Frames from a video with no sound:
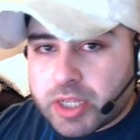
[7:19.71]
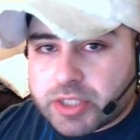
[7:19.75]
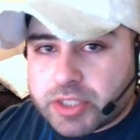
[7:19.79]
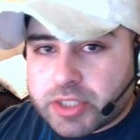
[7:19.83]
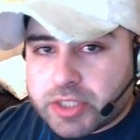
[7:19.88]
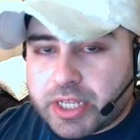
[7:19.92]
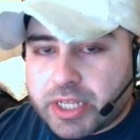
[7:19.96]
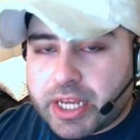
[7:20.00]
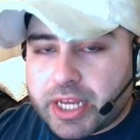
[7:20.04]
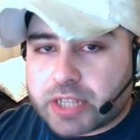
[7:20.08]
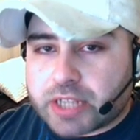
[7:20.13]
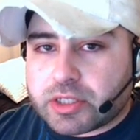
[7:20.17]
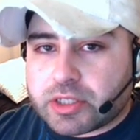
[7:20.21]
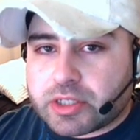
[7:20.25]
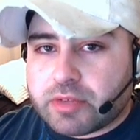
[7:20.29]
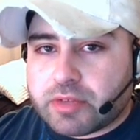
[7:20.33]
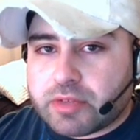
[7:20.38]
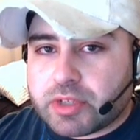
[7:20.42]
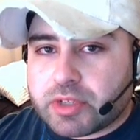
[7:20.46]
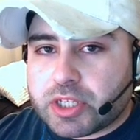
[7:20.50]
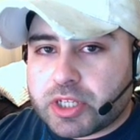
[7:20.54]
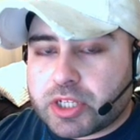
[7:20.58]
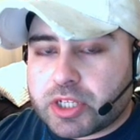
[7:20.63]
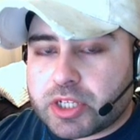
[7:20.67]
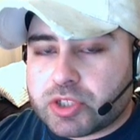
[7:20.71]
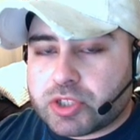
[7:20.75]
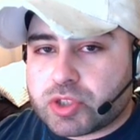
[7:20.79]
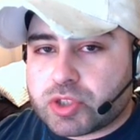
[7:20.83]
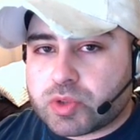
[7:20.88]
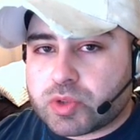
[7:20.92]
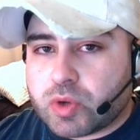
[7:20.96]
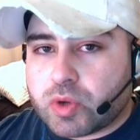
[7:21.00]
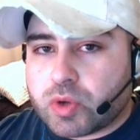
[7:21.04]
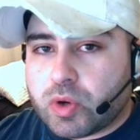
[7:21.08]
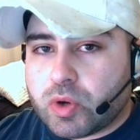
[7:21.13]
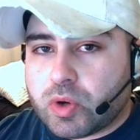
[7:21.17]
to actually really
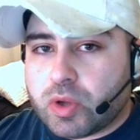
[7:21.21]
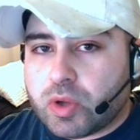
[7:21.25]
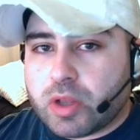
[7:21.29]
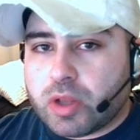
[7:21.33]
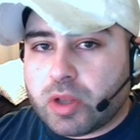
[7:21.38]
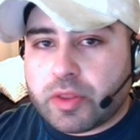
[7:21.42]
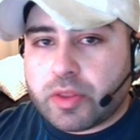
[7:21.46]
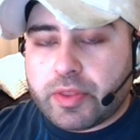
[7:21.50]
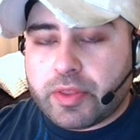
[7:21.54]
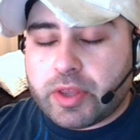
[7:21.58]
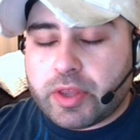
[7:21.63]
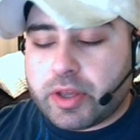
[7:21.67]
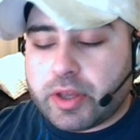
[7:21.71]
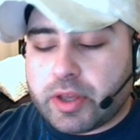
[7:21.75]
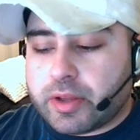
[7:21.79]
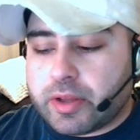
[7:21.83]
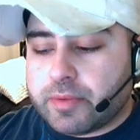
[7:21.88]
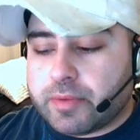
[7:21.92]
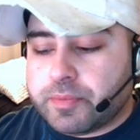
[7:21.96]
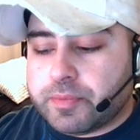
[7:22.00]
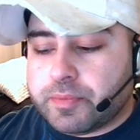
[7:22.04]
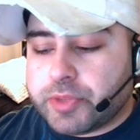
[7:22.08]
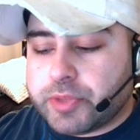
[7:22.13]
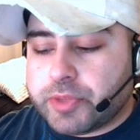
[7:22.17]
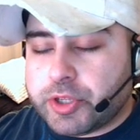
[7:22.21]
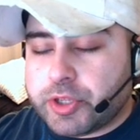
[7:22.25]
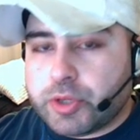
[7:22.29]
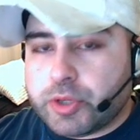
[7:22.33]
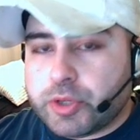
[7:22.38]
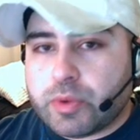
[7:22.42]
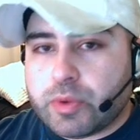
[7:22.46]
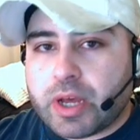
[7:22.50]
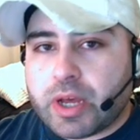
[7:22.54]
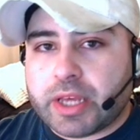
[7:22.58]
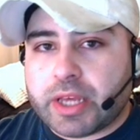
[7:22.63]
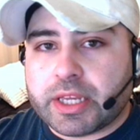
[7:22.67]
control the
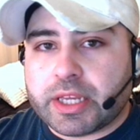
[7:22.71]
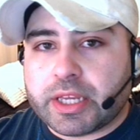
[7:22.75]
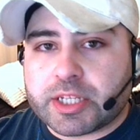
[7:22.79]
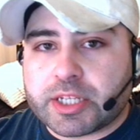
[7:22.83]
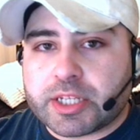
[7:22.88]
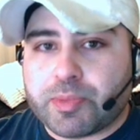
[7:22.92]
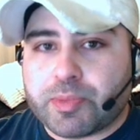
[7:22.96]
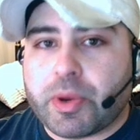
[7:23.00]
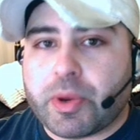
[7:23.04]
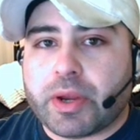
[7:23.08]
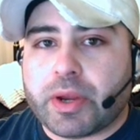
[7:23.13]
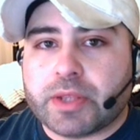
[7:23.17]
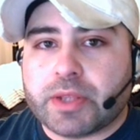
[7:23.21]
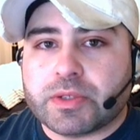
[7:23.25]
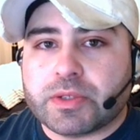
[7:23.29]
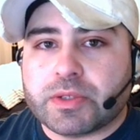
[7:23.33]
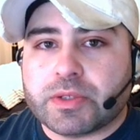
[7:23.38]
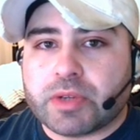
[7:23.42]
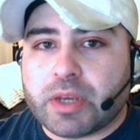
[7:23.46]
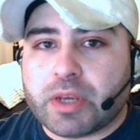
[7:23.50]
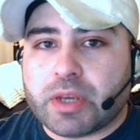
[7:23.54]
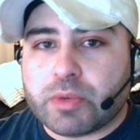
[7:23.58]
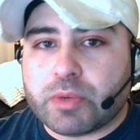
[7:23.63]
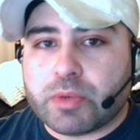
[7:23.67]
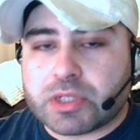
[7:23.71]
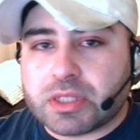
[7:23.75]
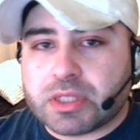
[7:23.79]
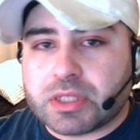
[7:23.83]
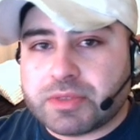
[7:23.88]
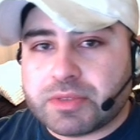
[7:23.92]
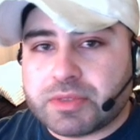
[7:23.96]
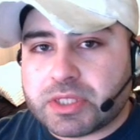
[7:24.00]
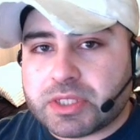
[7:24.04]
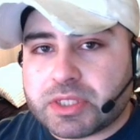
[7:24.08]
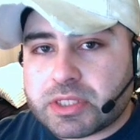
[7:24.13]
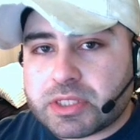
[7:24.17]
UI experience, okay, which
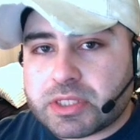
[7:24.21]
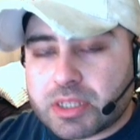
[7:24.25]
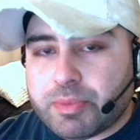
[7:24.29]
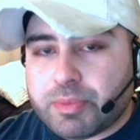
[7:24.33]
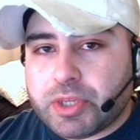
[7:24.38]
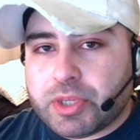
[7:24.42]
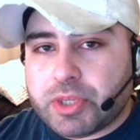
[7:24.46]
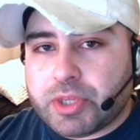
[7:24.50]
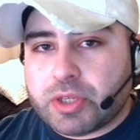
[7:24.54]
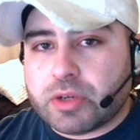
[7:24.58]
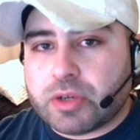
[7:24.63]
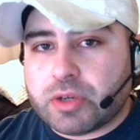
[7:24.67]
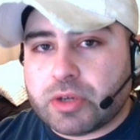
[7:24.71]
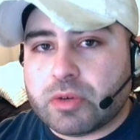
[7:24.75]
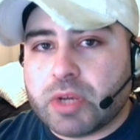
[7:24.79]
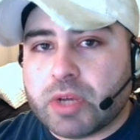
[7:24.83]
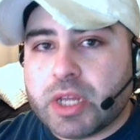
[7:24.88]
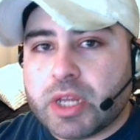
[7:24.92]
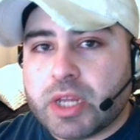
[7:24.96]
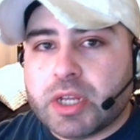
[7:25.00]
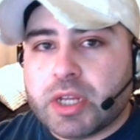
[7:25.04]
leaves the CPU